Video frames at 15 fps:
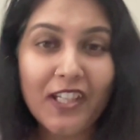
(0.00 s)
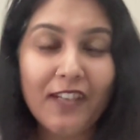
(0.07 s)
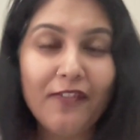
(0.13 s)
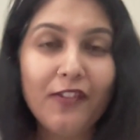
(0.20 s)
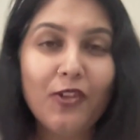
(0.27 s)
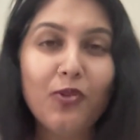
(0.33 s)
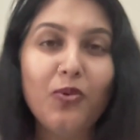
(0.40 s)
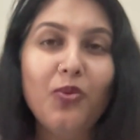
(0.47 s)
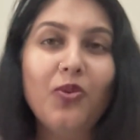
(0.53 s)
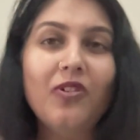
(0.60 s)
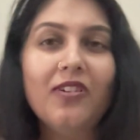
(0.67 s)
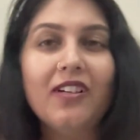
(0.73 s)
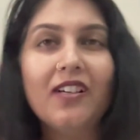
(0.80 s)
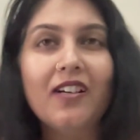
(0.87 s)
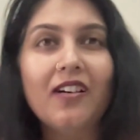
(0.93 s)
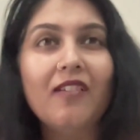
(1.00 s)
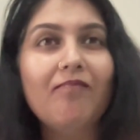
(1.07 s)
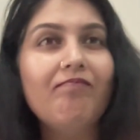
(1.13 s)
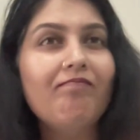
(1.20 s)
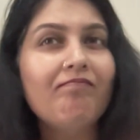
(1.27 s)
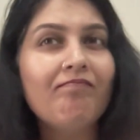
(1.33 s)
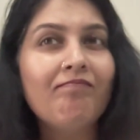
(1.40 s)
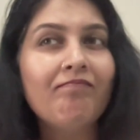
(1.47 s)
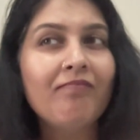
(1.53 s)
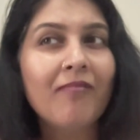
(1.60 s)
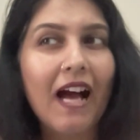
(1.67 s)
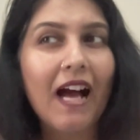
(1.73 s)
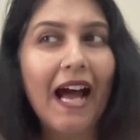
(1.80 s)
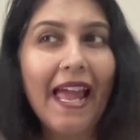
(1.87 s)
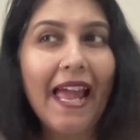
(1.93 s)
give you
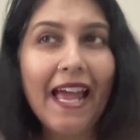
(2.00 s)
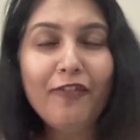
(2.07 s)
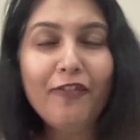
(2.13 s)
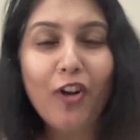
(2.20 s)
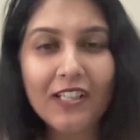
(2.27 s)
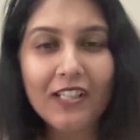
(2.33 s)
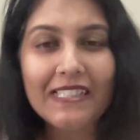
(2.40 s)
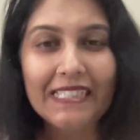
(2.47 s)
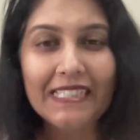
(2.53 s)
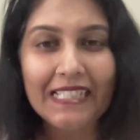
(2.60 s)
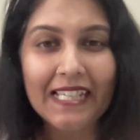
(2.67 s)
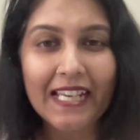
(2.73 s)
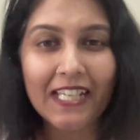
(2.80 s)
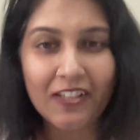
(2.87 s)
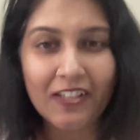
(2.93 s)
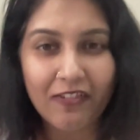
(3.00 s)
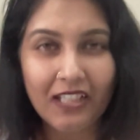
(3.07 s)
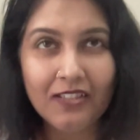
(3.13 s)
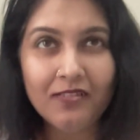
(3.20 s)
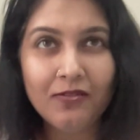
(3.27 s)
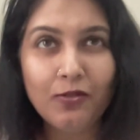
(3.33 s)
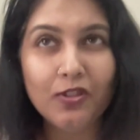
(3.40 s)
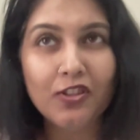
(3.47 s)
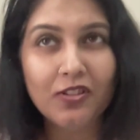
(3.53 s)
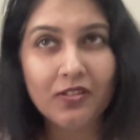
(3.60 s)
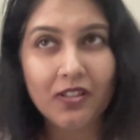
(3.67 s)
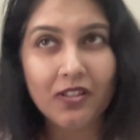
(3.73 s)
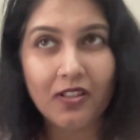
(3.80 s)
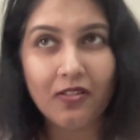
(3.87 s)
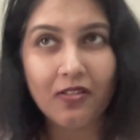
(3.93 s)
I have not seen anyone who's
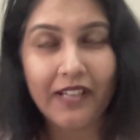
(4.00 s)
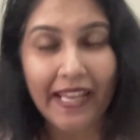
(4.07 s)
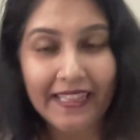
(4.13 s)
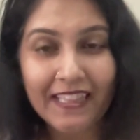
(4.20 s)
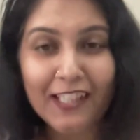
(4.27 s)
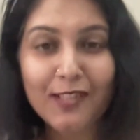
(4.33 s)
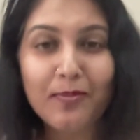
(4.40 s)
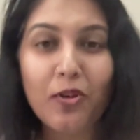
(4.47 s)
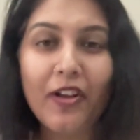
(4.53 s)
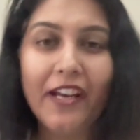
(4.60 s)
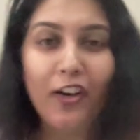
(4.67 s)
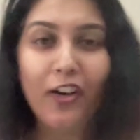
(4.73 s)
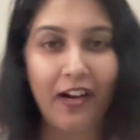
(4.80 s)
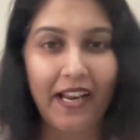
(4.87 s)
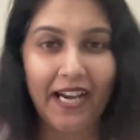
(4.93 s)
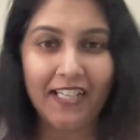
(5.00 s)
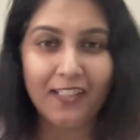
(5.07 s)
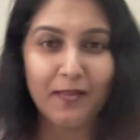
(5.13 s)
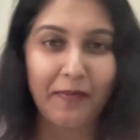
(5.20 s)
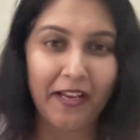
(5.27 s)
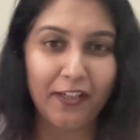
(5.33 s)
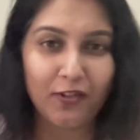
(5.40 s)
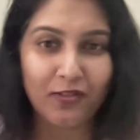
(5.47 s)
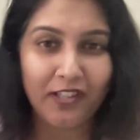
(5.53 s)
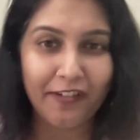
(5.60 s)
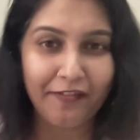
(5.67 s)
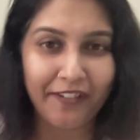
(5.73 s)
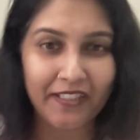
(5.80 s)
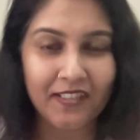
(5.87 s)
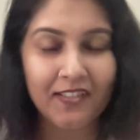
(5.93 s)
read this book and not had a smile to
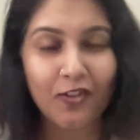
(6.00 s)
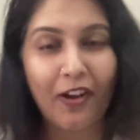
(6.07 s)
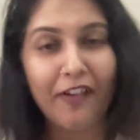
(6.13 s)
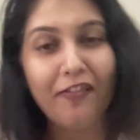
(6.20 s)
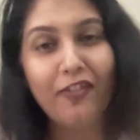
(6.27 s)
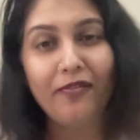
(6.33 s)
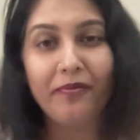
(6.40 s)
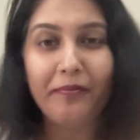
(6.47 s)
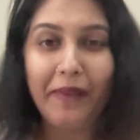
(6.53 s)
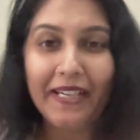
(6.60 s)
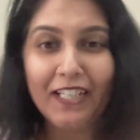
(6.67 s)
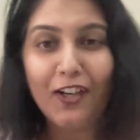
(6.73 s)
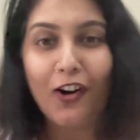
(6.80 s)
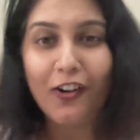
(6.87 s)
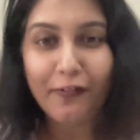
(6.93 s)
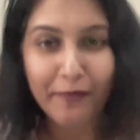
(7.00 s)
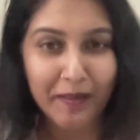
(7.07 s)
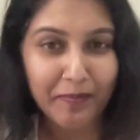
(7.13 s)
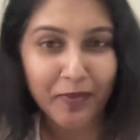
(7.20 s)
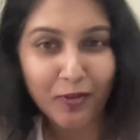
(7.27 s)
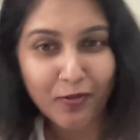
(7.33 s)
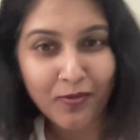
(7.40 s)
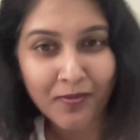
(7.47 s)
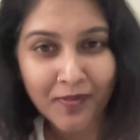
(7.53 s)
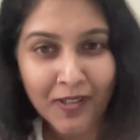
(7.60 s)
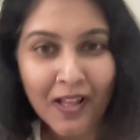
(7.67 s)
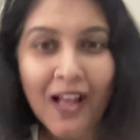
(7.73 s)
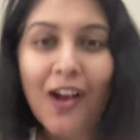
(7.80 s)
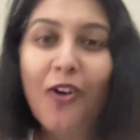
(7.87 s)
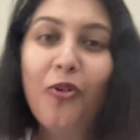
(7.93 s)
their face. So I've met a lot of people
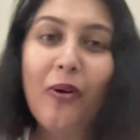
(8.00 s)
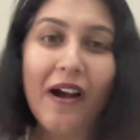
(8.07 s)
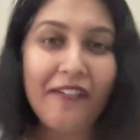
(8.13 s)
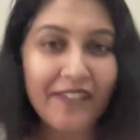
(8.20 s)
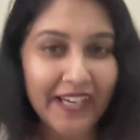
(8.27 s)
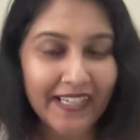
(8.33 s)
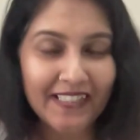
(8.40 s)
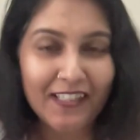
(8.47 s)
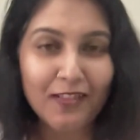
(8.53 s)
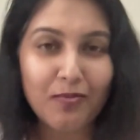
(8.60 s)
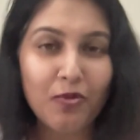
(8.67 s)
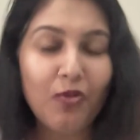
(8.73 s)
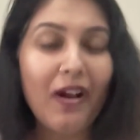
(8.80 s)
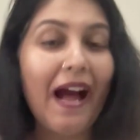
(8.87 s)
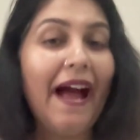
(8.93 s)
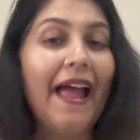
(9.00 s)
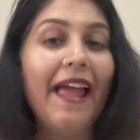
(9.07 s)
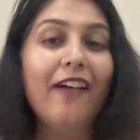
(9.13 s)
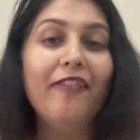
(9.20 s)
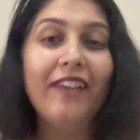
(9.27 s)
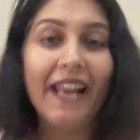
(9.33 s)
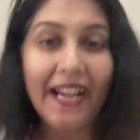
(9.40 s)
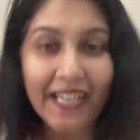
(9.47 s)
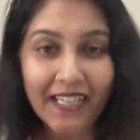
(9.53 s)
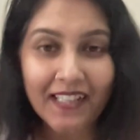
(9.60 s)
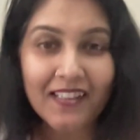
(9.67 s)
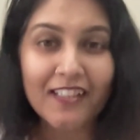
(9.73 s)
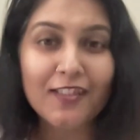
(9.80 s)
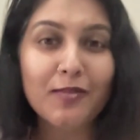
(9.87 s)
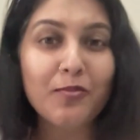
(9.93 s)
who have read this book. I have
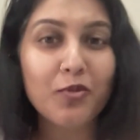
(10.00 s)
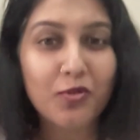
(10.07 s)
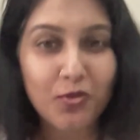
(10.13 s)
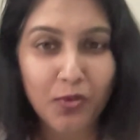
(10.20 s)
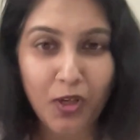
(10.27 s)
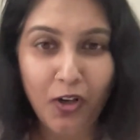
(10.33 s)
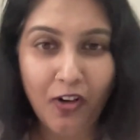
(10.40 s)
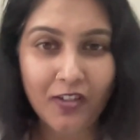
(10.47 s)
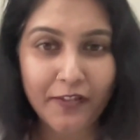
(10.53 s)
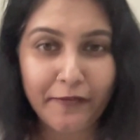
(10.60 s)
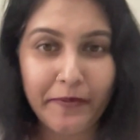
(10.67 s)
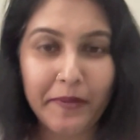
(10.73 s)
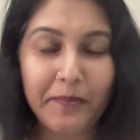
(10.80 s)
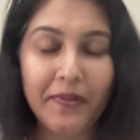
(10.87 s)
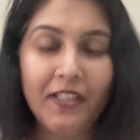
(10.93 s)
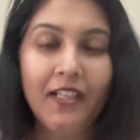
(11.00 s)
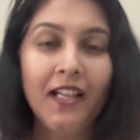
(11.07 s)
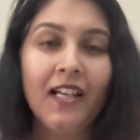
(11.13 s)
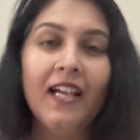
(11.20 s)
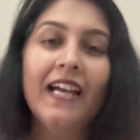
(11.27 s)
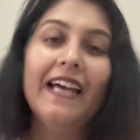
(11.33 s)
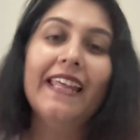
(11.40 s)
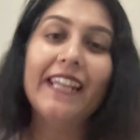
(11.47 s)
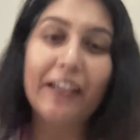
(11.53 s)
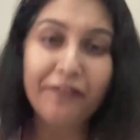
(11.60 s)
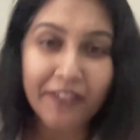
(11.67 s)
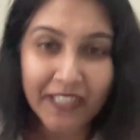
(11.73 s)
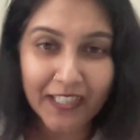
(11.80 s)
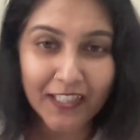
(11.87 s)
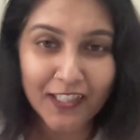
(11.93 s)
lent this book to a lot of people,
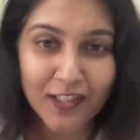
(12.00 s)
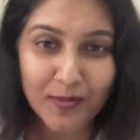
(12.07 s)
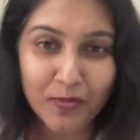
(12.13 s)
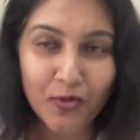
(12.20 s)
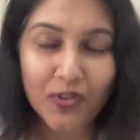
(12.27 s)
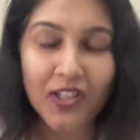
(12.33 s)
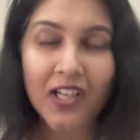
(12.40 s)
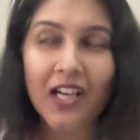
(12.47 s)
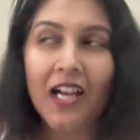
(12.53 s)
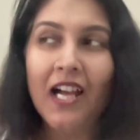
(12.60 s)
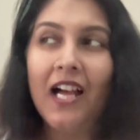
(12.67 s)
referred this book,